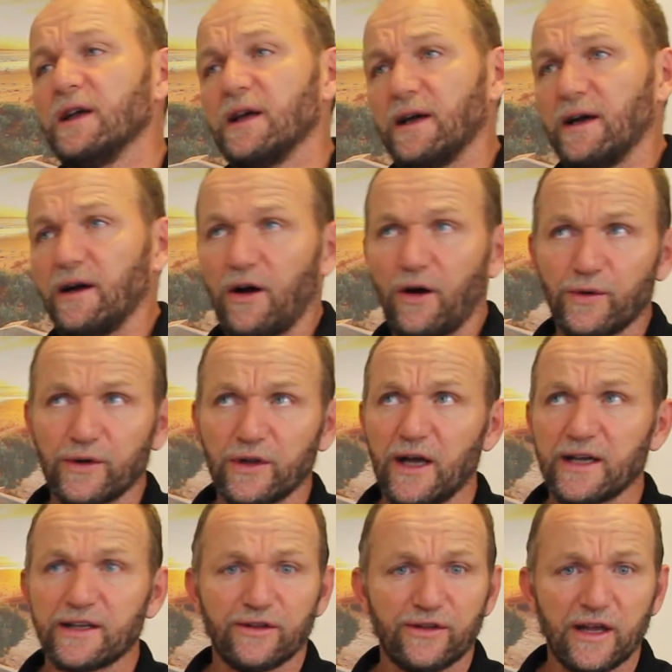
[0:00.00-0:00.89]
I would
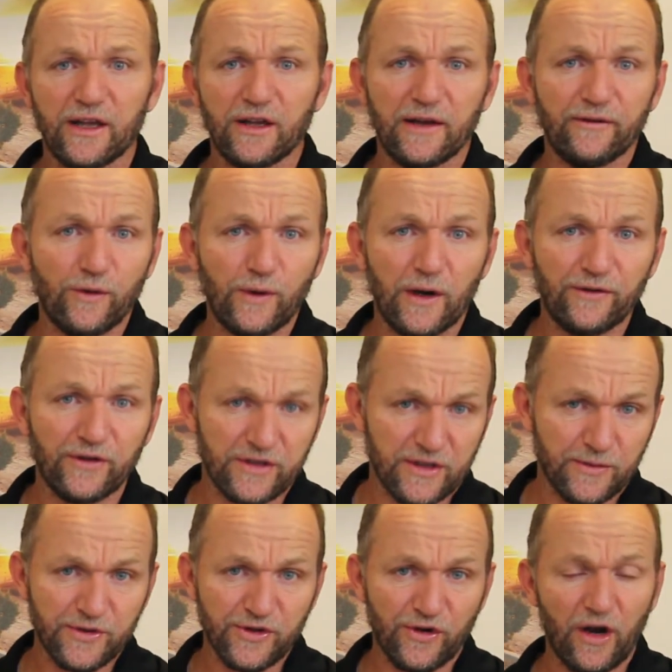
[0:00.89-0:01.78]
like to thank everyone for
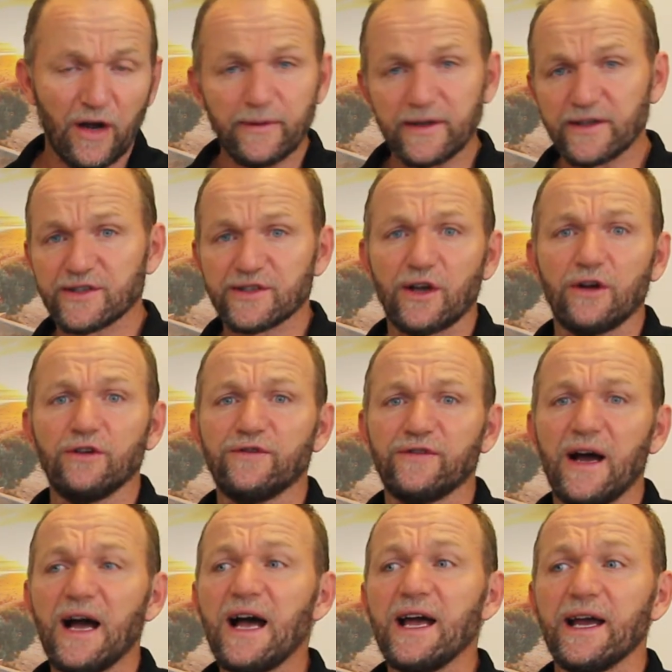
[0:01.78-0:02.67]
subscribing so
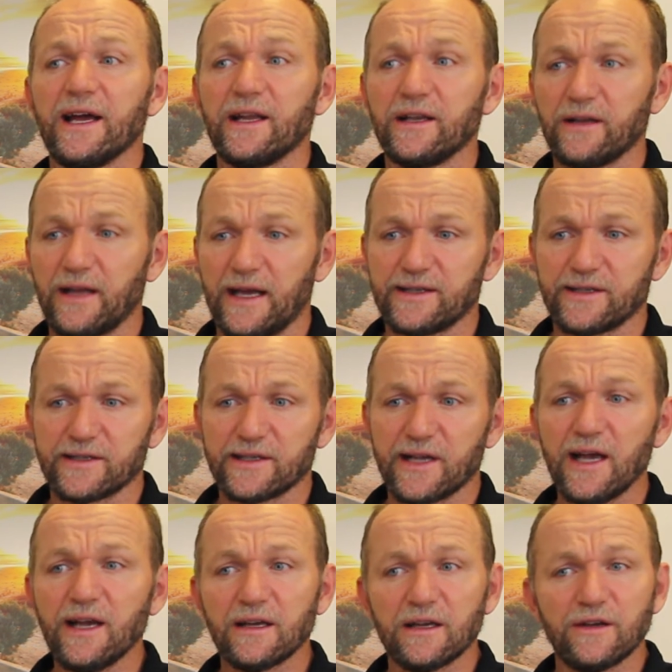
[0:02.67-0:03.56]
far, and as I
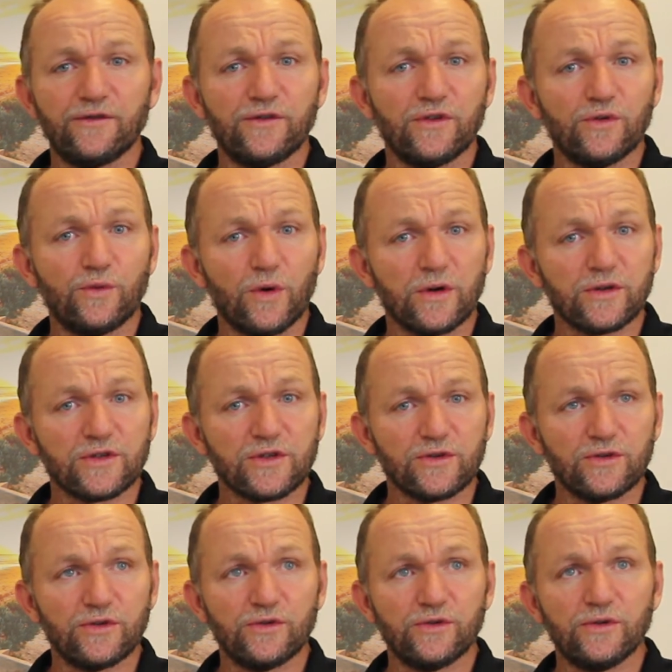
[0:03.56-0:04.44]
say, if you want
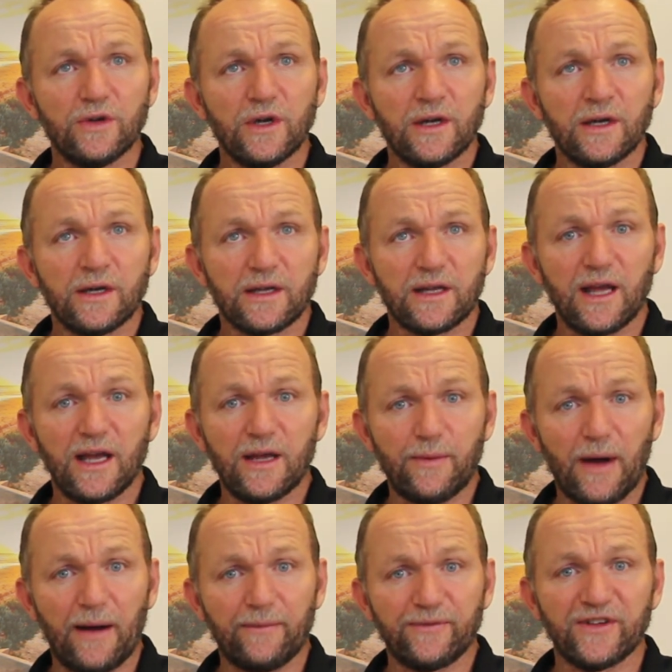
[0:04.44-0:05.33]
to
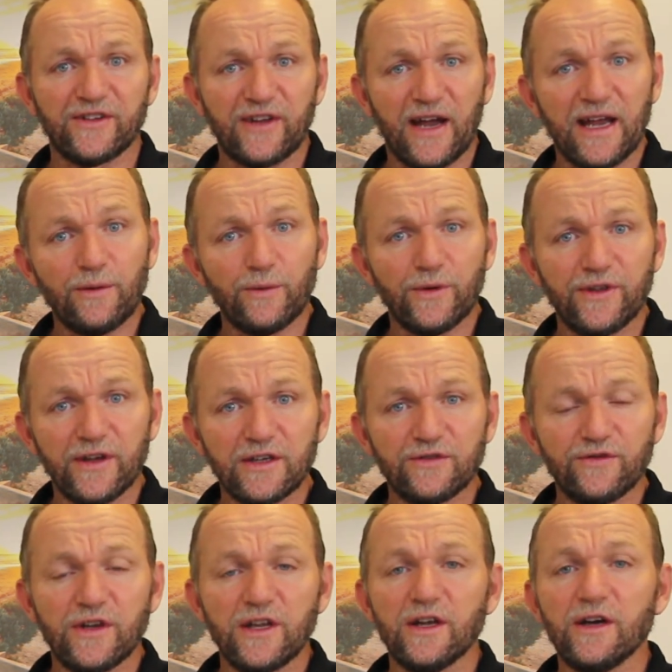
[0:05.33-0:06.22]
keep up to date with
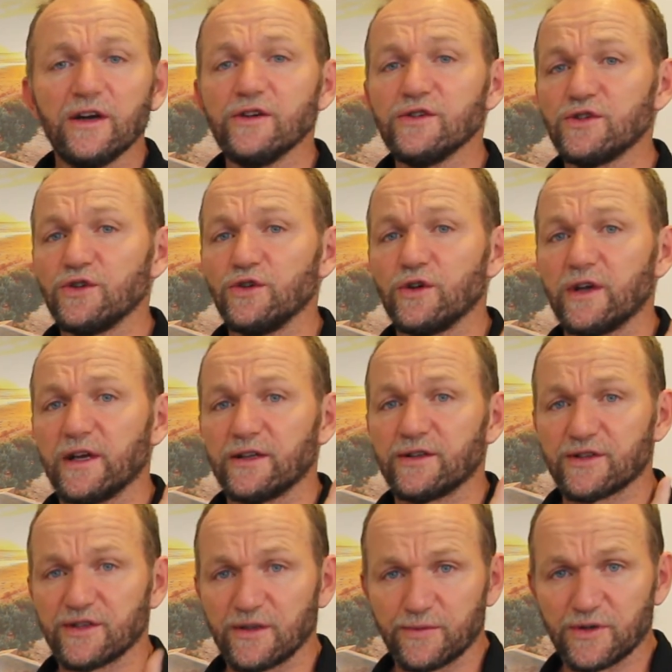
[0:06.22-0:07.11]
these videos, you
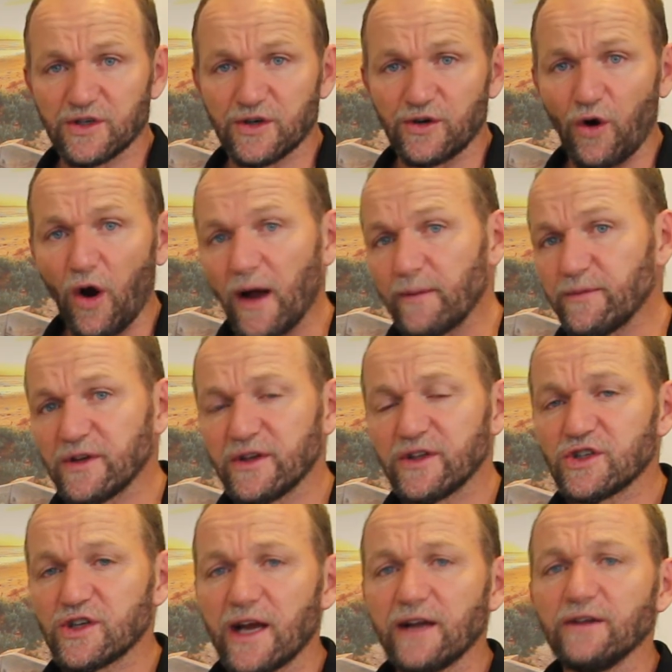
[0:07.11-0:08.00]
can subscribe to
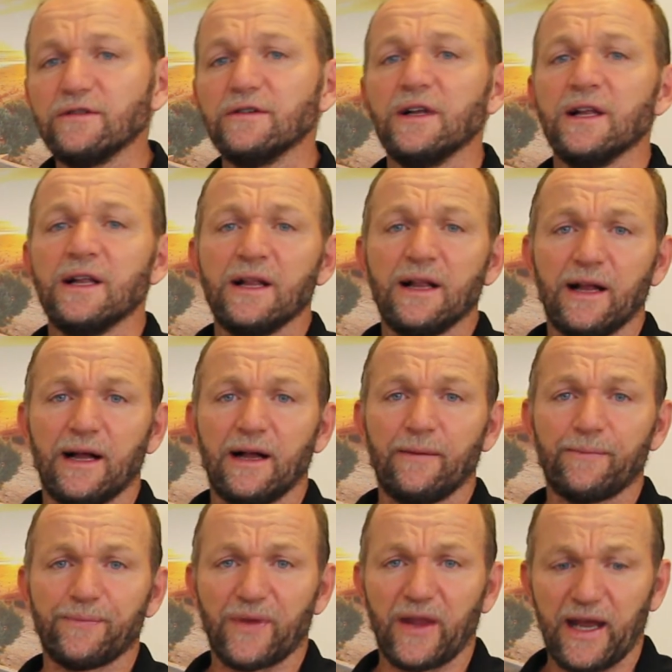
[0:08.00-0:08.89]
the channel
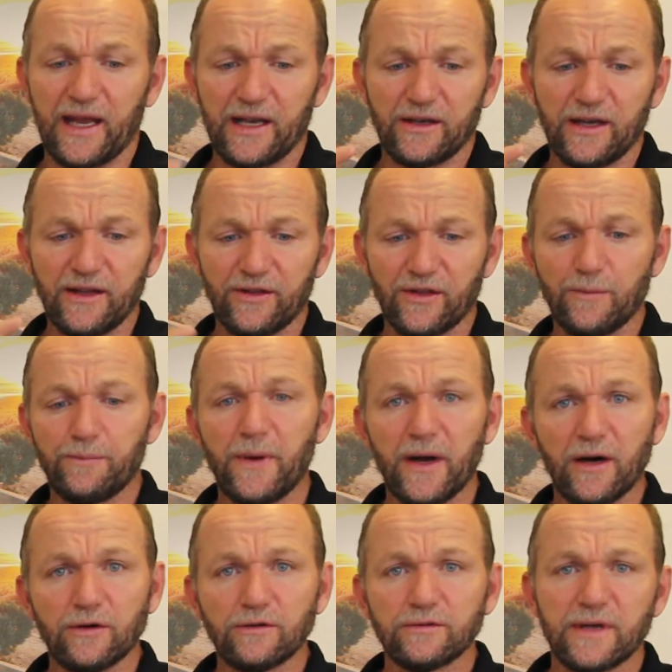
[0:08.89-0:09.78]
and hit the
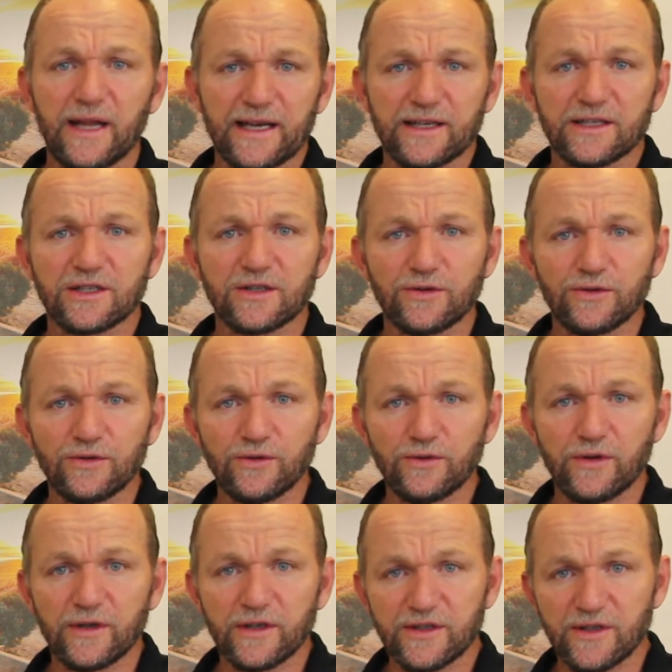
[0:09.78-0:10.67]
bell next
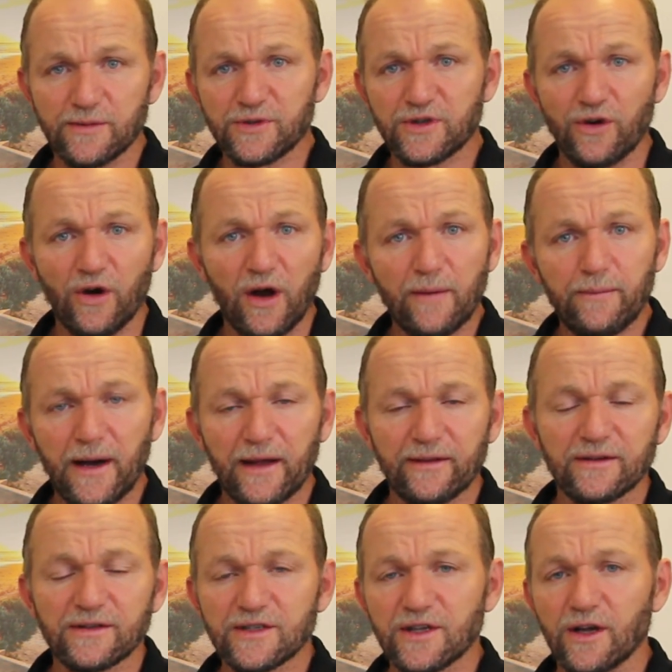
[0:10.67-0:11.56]
to the subscribe
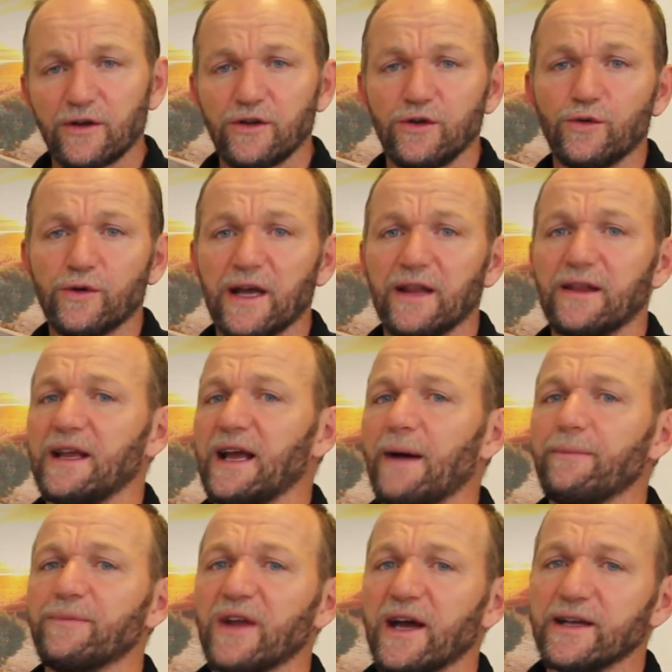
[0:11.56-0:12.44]
button, so you'll get the
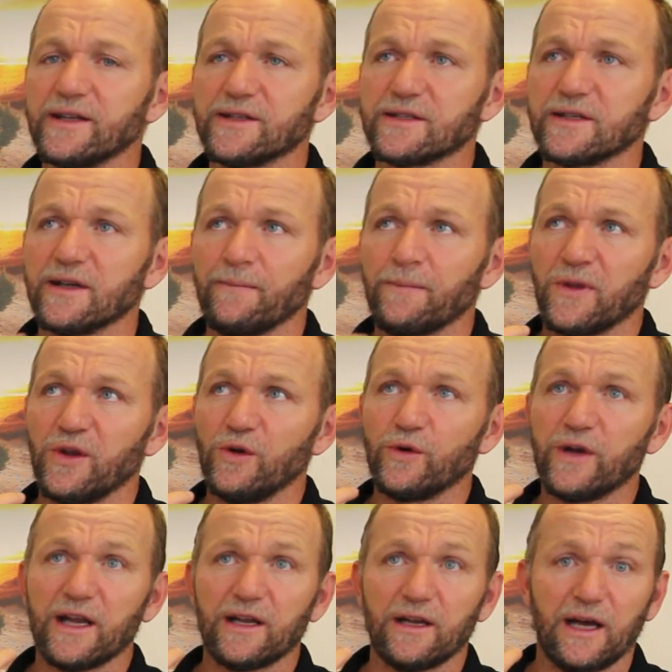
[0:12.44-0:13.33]
updates.
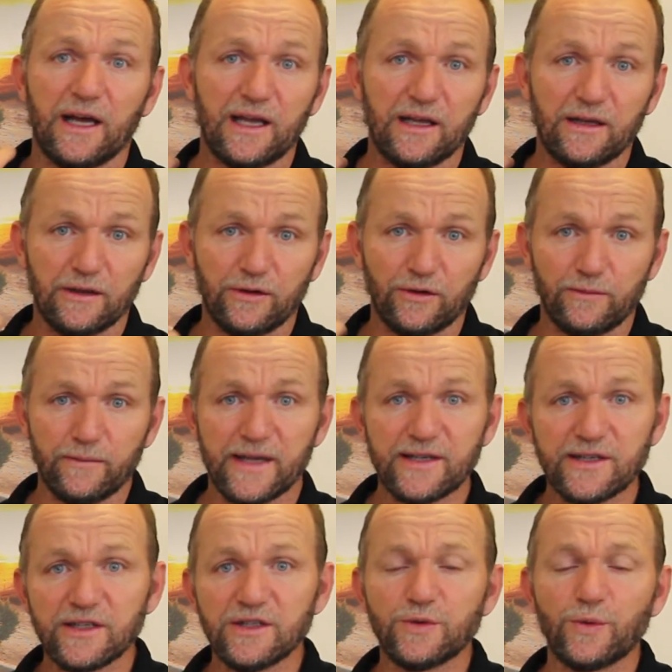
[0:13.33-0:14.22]
You'll get a little
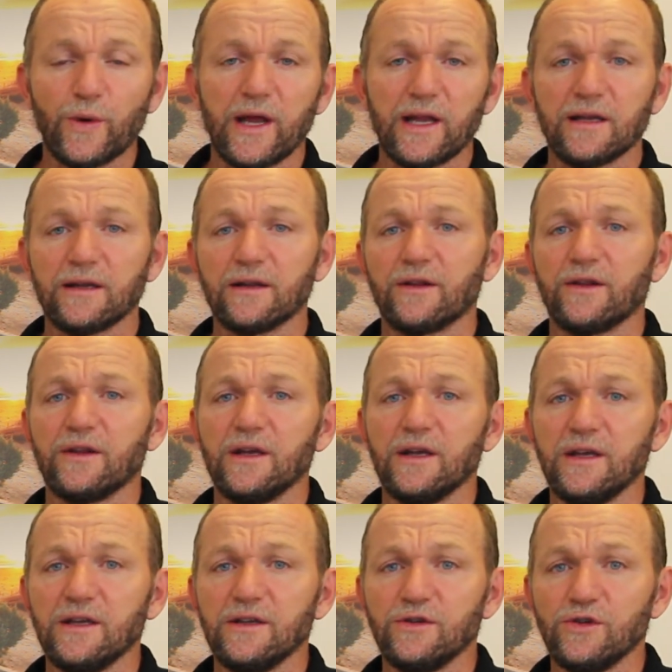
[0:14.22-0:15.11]
message when
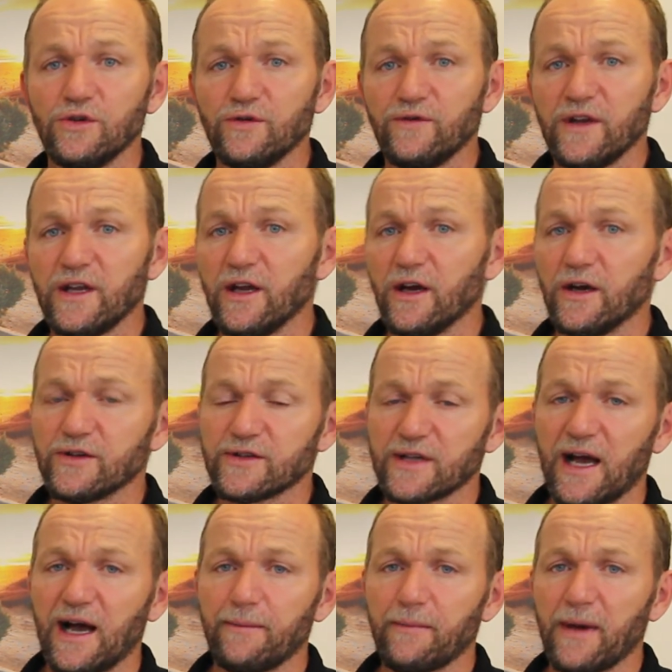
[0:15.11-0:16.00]
the new
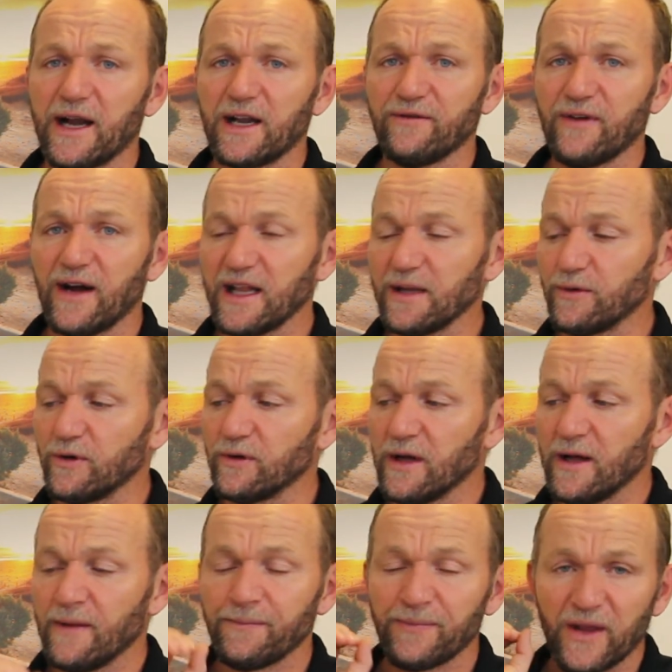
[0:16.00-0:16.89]
videos are made available.